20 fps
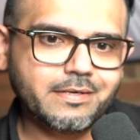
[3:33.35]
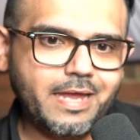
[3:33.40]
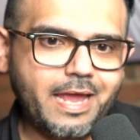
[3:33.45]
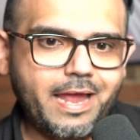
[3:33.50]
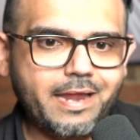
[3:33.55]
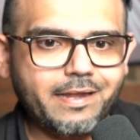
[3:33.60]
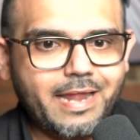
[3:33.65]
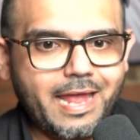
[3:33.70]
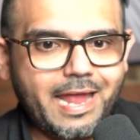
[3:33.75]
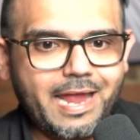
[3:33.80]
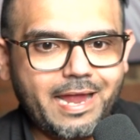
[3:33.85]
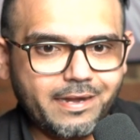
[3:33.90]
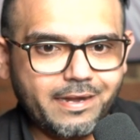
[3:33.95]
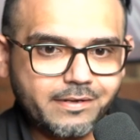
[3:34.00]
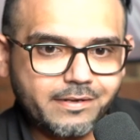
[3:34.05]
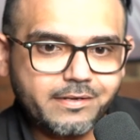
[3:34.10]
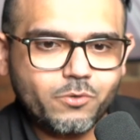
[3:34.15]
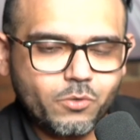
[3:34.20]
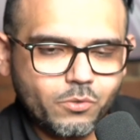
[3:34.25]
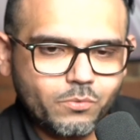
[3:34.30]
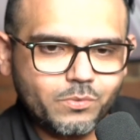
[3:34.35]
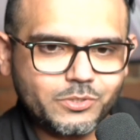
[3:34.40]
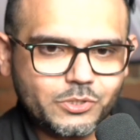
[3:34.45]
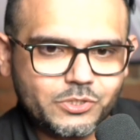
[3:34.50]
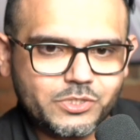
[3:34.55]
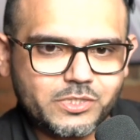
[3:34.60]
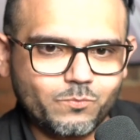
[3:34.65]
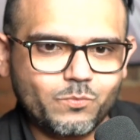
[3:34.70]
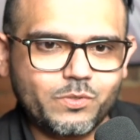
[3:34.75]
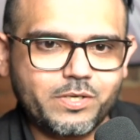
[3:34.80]
and hand it over to
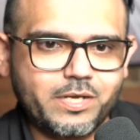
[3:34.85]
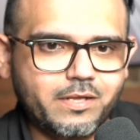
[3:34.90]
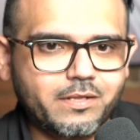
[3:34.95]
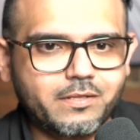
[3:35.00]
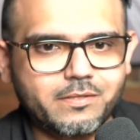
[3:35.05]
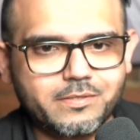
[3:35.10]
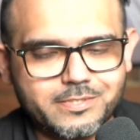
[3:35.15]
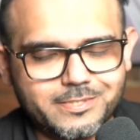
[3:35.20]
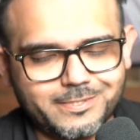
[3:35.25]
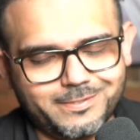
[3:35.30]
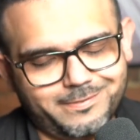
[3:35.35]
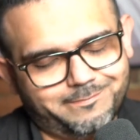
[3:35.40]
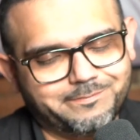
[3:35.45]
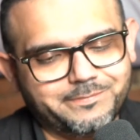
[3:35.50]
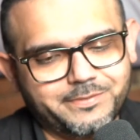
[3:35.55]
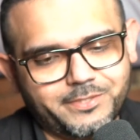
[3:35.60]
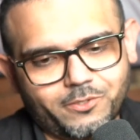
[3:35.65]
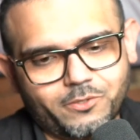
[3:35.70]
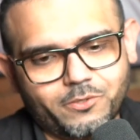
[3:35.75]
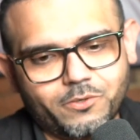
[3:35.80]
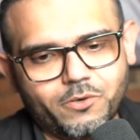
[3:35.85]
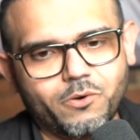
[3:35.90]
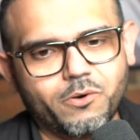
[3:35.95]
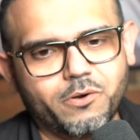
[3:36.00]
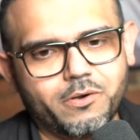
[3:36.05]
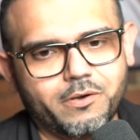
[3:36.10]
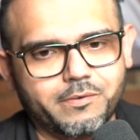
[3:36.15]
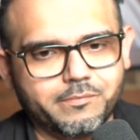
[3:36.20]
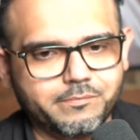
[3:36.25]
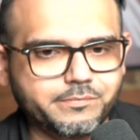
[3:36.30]
someone else you know
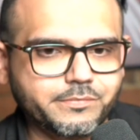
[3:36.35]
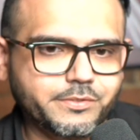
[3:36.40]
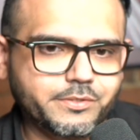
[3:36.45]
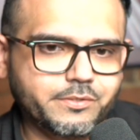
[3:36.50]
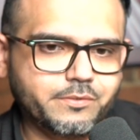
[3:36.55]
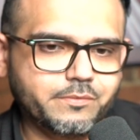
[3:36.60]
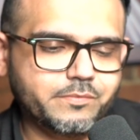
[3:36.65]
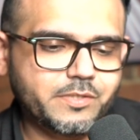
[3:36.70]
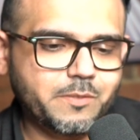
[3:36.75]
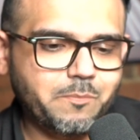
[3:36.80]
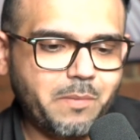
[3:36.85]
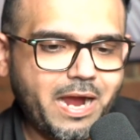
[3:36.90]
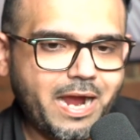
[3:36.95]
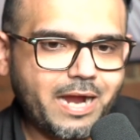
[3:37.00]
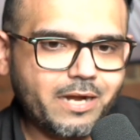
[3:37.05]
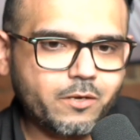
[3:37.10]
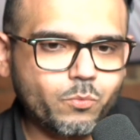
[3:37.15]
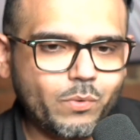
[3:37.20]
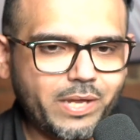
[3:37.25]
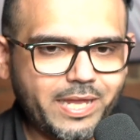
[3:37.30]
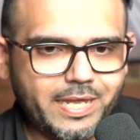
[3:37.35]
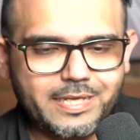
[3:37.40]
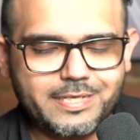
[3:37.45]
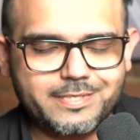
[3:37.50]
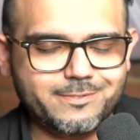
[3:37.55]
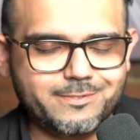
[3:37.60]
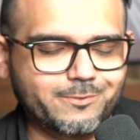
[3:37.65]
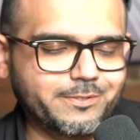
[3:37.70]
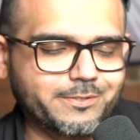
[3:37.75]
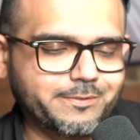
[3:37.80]
or you know depart
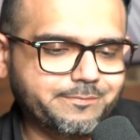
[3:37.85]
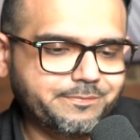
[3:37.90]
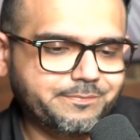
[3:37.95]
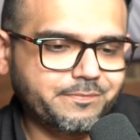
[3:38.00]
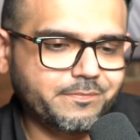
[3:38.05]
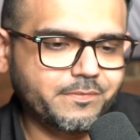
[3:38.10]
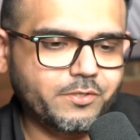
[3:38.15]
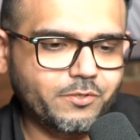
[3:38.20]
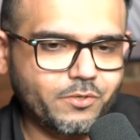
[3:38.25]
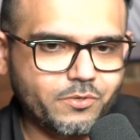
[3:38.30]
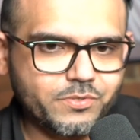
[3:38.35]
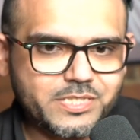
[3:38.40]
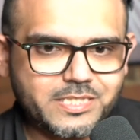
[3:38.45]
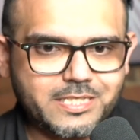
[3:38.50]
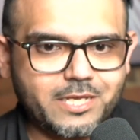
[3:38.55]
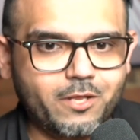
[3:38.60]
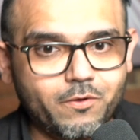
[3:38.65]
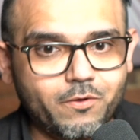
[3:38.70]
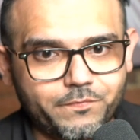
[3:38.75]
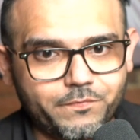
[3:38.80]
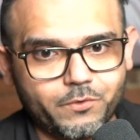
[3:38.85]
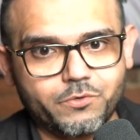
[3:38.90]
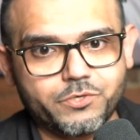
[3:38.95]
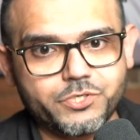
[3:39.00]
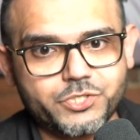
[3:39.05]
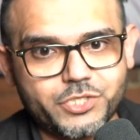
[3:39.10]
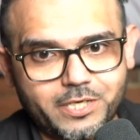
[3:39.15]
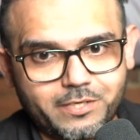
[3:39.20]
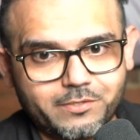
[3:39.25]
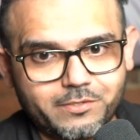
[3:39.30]
ways or you know sell off your
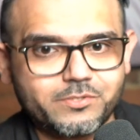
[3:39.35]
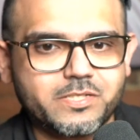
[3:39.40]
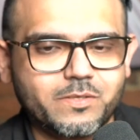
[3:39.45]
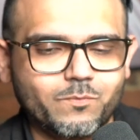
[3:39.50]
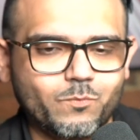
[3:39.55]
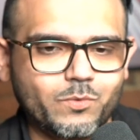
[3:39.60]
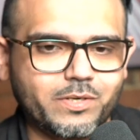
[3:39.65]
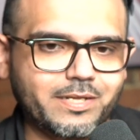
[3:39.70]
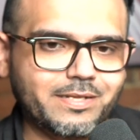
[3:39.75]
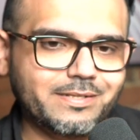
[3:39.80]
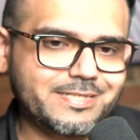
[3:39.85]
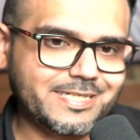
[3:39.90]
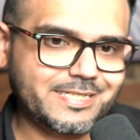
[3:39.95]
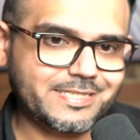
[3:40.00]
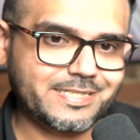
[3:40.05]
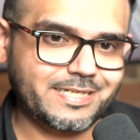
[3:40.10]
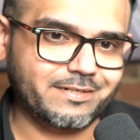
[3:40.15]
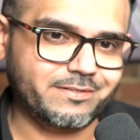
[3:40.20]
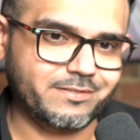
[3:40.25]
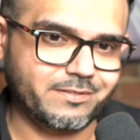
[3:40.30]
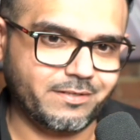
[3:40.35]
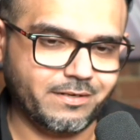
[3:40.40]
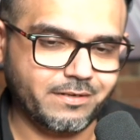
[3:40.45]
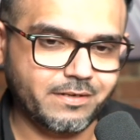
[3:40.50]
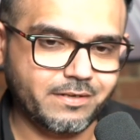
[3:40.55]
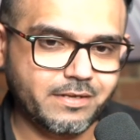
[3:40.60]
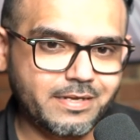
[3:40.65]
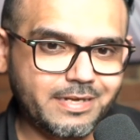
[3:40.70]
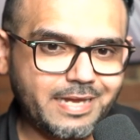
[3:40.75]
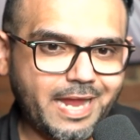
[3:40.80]
share to someone else etc
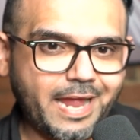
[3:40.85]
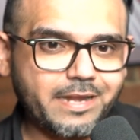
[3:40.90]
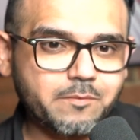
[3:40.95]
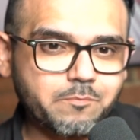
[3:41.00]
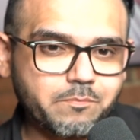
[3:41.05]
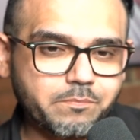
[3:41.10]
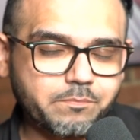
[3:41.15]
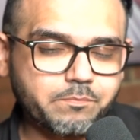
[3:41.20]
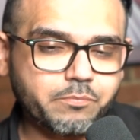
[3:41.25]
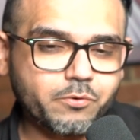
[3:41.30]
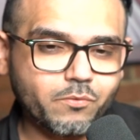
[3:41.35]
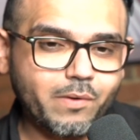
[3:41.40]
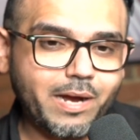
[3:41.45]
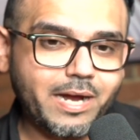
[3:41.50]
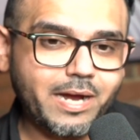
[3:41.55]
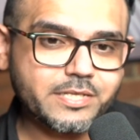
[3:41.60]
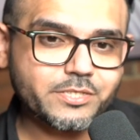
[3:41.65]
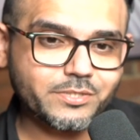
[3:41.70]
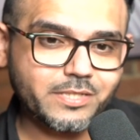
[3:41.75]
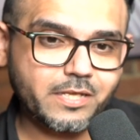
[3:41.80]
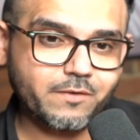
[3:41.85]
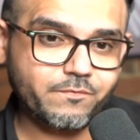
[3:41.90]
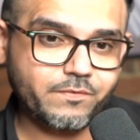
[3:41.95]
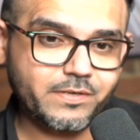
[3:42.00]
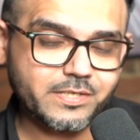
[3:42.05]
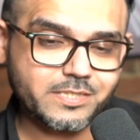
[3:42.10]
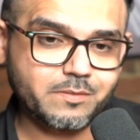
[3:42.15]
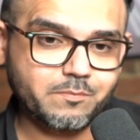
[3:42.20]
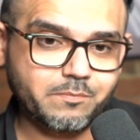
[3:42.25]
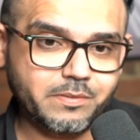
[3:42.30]
and it provides you that
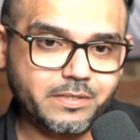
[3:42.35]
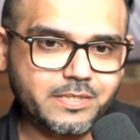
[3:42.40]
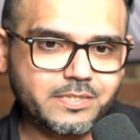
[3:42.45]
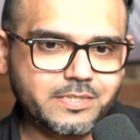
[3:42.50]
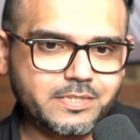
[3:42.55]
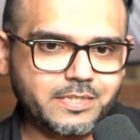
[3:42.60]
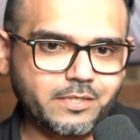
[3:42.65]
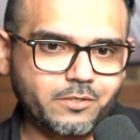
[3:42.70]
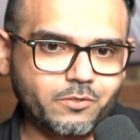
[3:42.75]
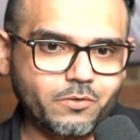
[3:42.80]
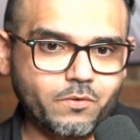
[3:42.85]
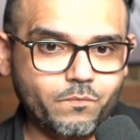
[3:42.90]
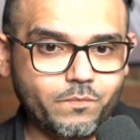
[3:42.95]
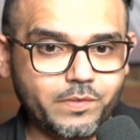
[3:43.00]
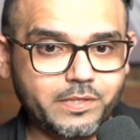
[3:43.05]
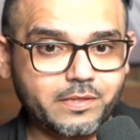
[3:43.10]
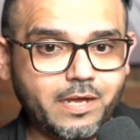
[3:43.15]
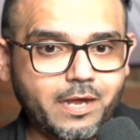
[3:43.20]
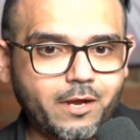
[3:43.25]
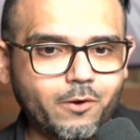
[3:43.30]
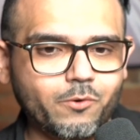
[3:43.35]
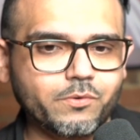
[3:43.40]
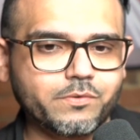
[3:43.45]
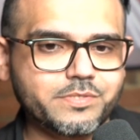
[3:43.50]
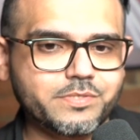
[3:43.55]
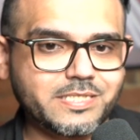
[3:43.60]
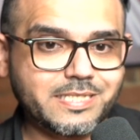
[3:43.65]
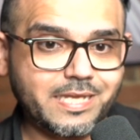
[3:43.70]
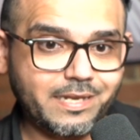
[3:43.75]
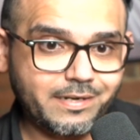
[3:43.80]
flexibility you know without
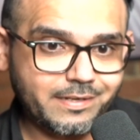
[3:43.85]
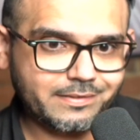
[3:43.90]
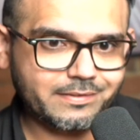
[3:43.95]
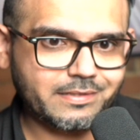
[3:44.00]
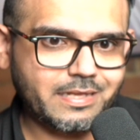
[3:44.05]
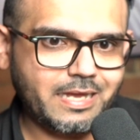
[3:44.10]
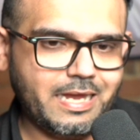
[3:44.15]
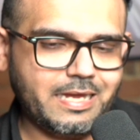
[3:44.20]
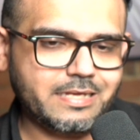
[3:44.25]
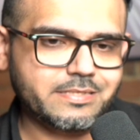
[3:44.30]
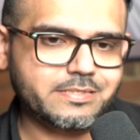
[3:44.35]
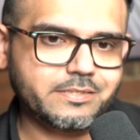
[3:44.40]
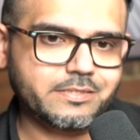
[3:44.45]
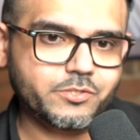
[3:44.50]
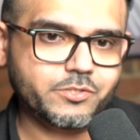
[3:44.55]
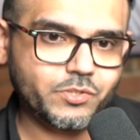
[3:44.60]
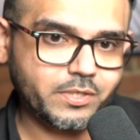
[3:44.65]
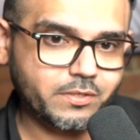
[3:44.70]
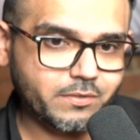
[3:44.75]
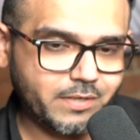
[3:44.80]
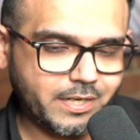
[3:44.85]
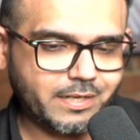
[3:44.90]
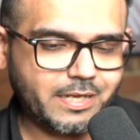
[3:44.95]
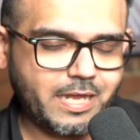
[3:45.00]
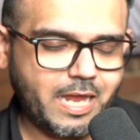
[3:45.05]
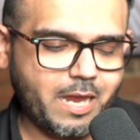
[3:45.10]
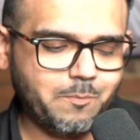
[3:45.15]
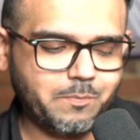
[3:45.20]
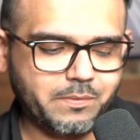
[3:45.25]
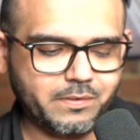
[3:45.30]
selling the asset triggering
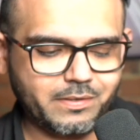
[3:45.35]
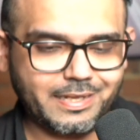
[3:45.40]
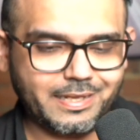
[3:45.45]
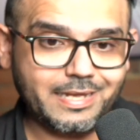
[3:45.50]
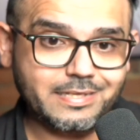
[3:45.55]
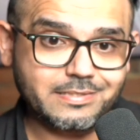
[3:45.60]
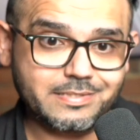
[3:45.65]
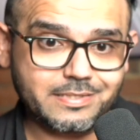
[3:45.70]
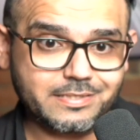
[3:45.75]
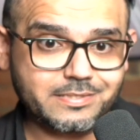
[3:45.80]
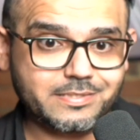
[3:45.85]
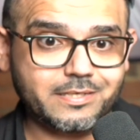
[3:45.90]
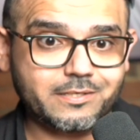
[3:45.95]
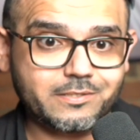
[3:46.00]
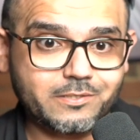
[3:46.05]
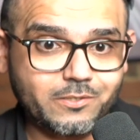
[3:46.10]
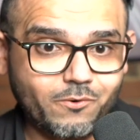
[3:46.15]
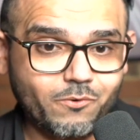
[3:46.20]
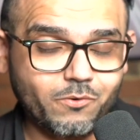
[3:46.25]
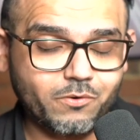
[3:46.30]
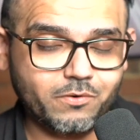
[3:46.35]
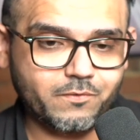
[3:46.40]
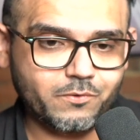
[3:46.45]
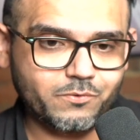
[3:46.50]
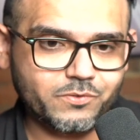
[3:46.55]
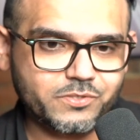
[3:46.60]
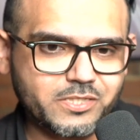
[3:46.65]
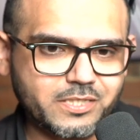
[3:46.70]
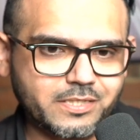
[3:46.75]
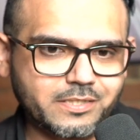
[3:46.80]
capital gains etc all of
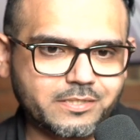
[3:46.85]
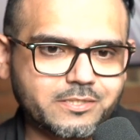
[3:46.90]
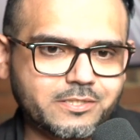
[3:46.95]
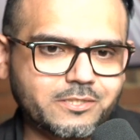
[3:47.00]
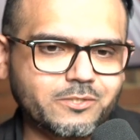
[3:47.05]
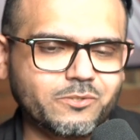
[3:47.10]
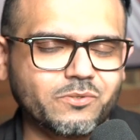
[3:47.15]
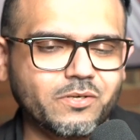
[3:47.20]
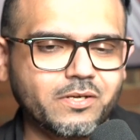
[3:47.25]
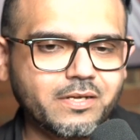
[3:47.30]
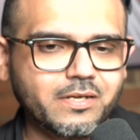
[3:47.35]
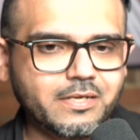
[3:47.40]
those things too